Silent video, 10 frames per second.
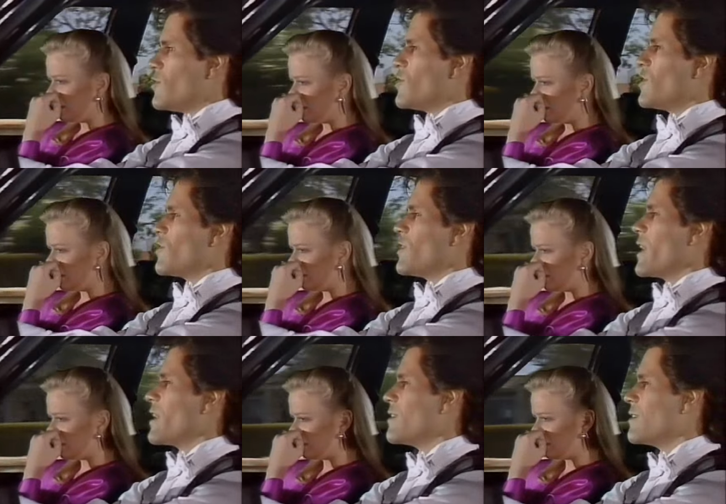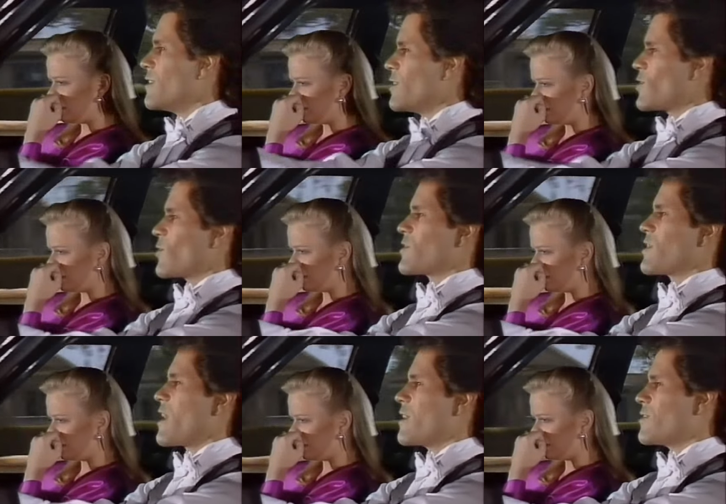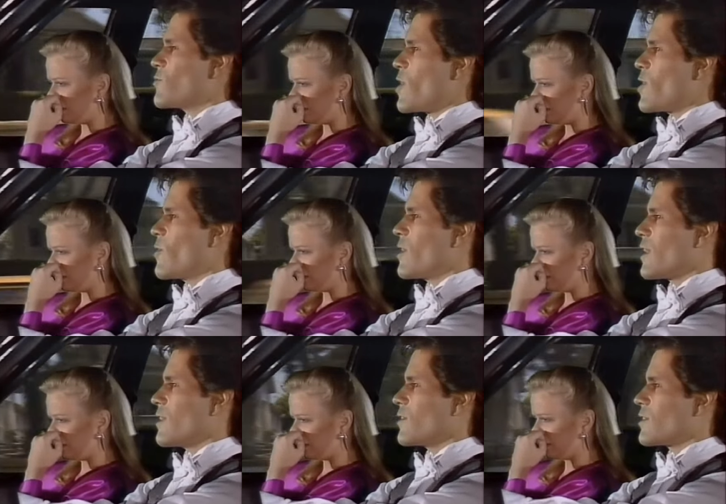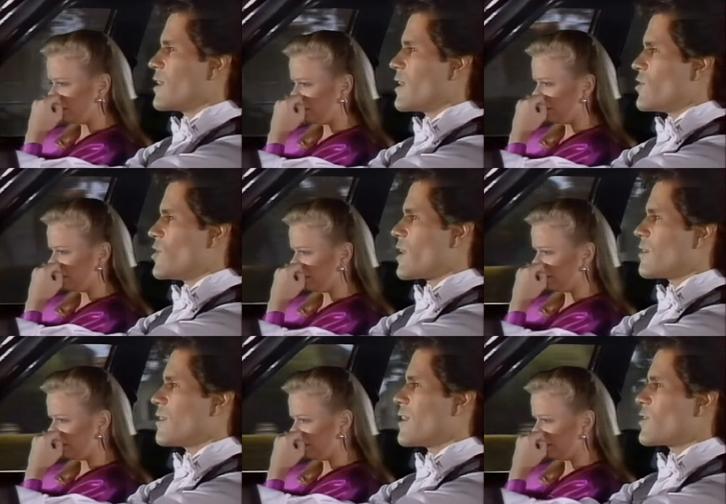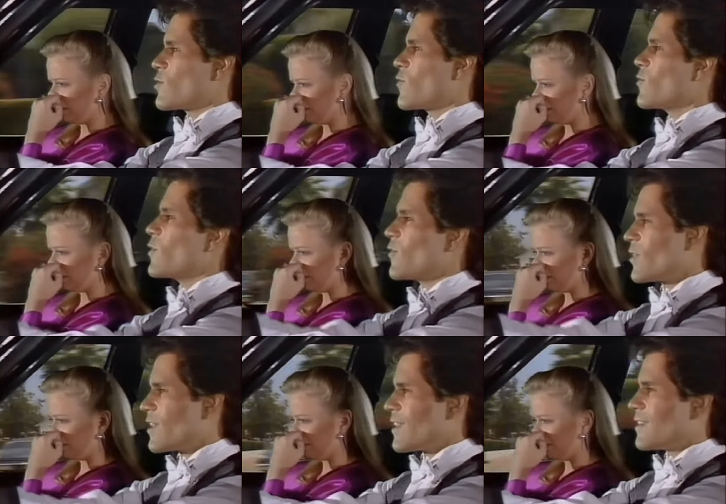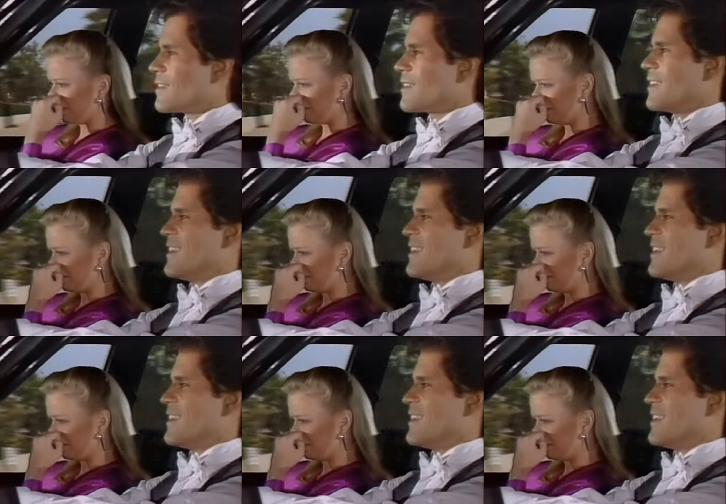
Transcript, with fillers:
Speaker 1: You should see your dad. He, he's so excited. He's running around like a little kid, checking things over and over again.